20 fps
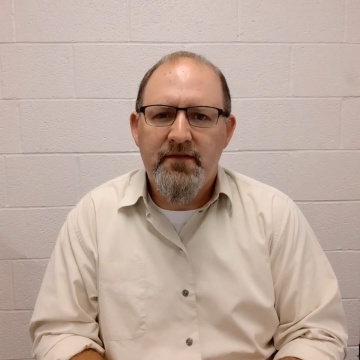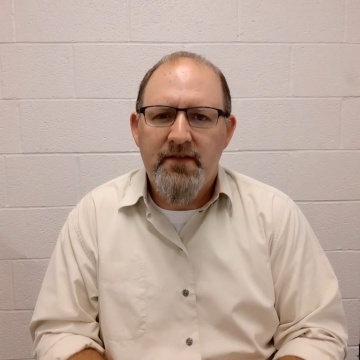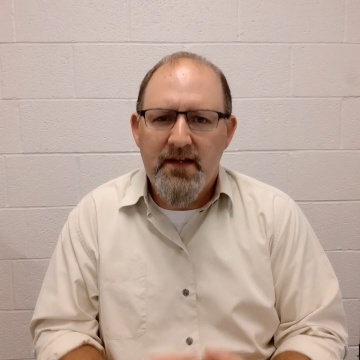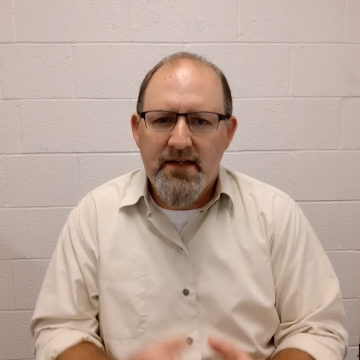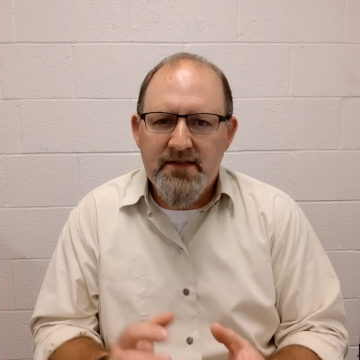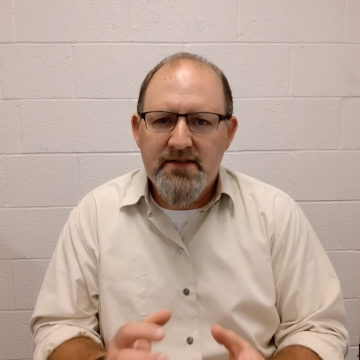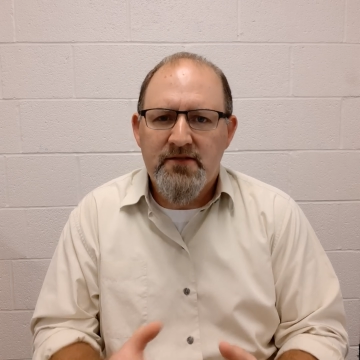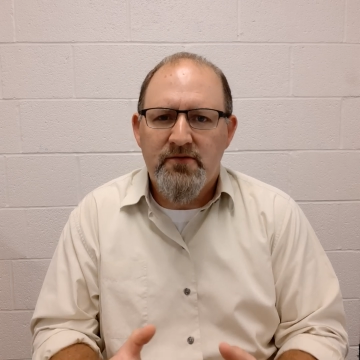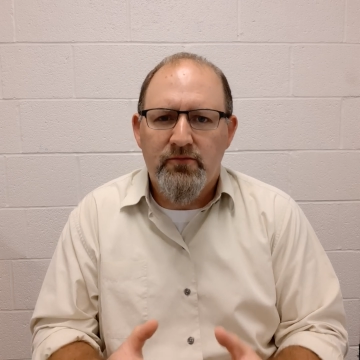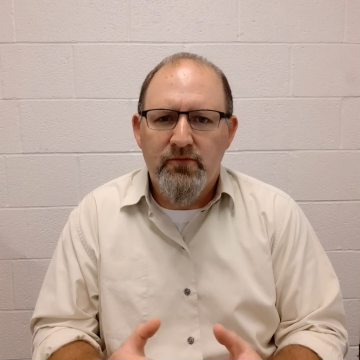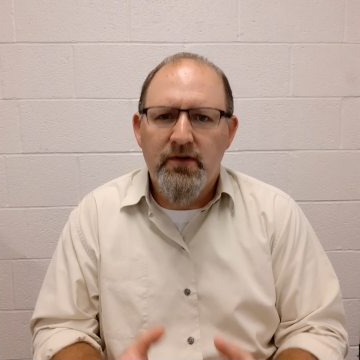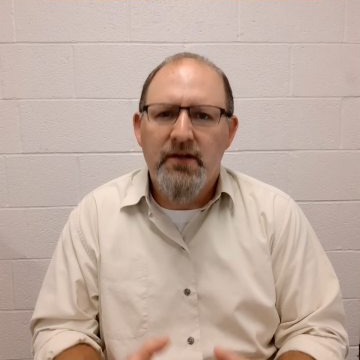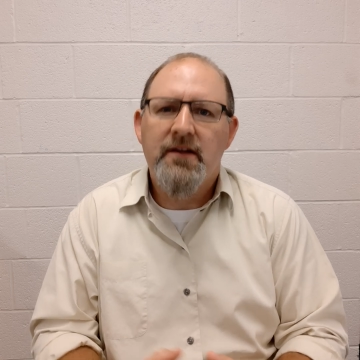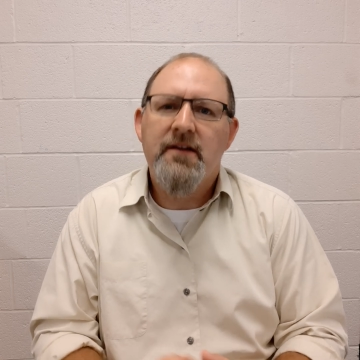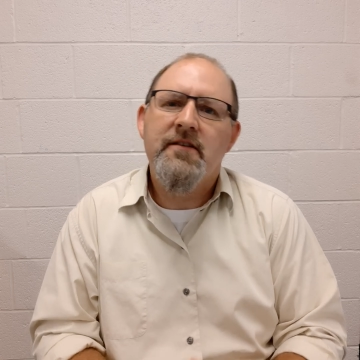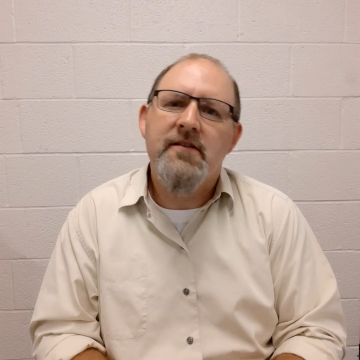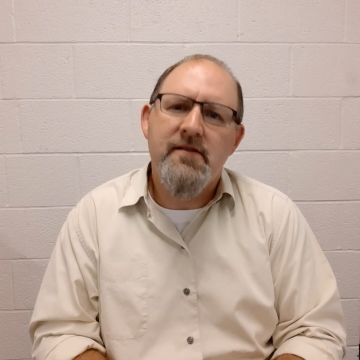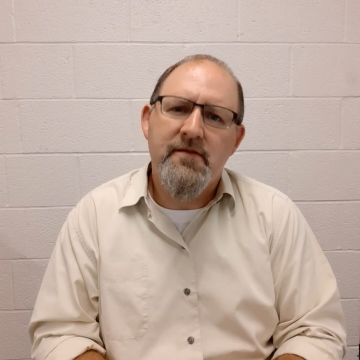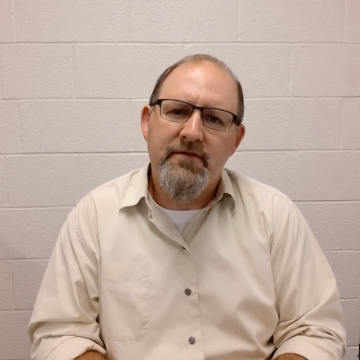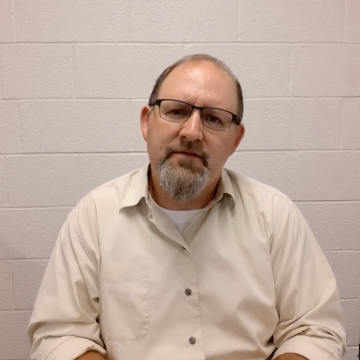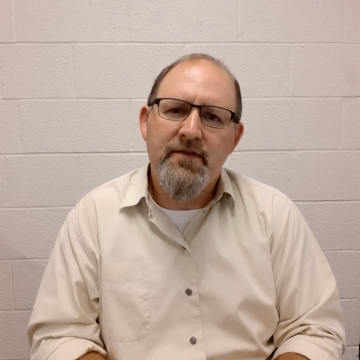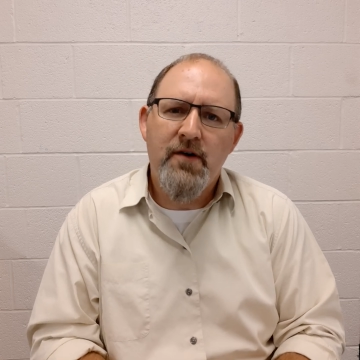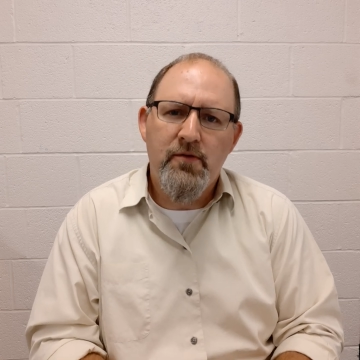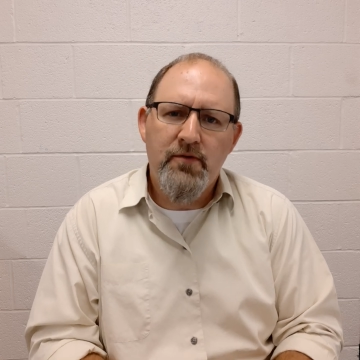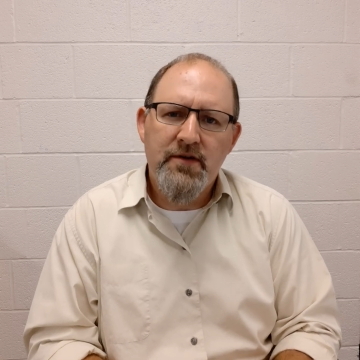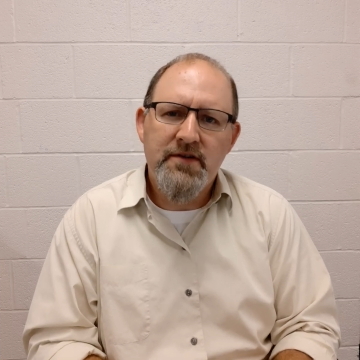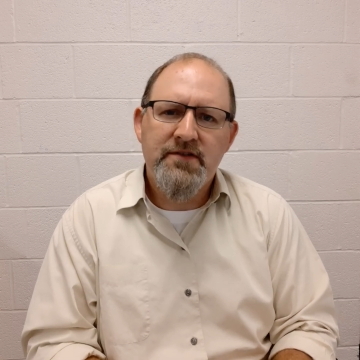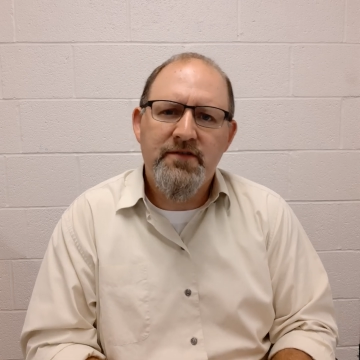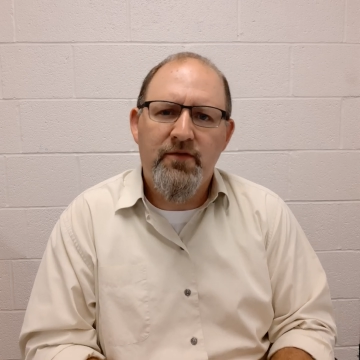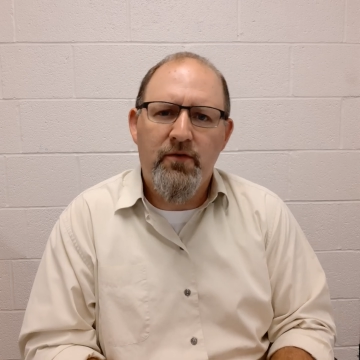that's really a
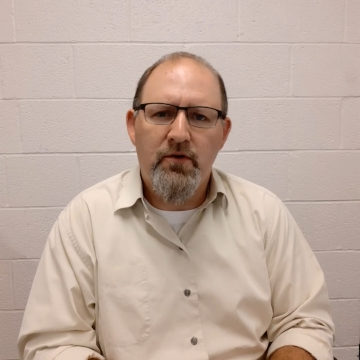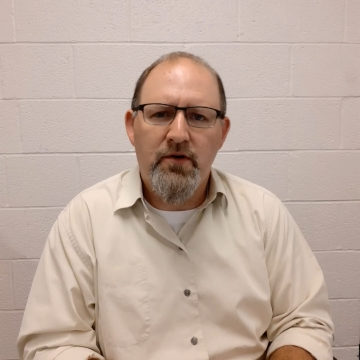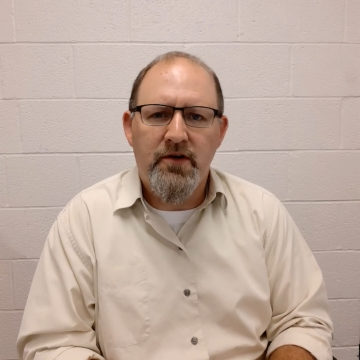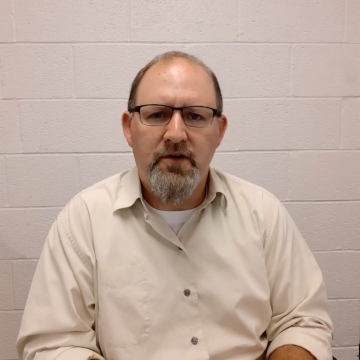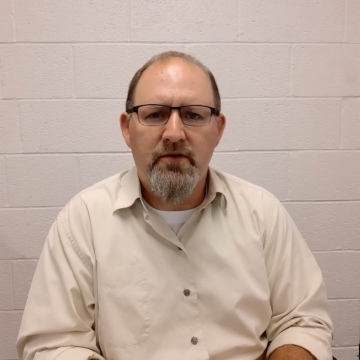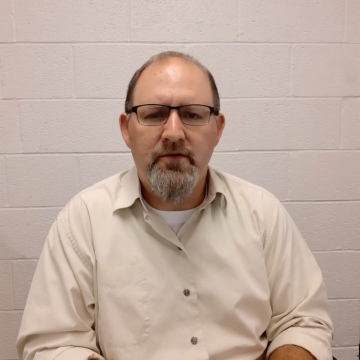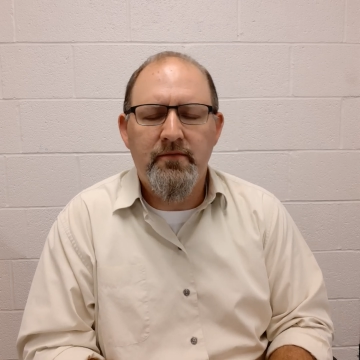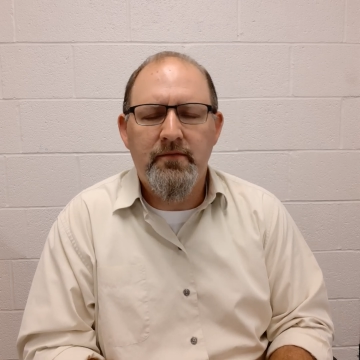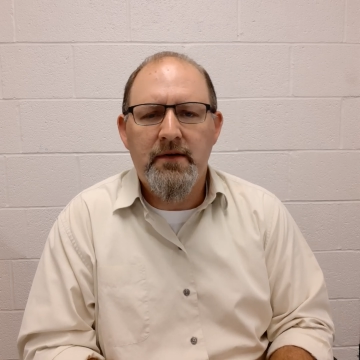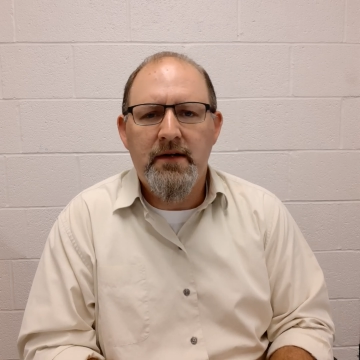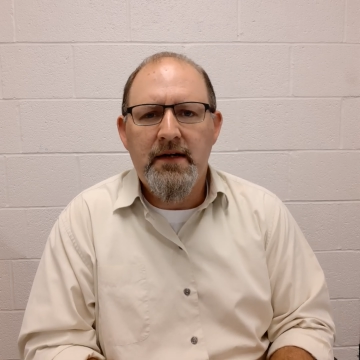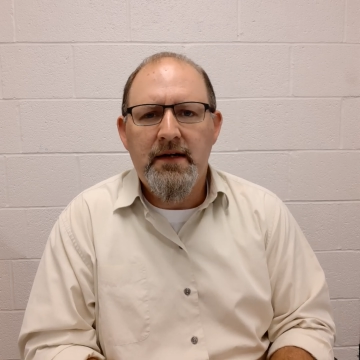focus for you.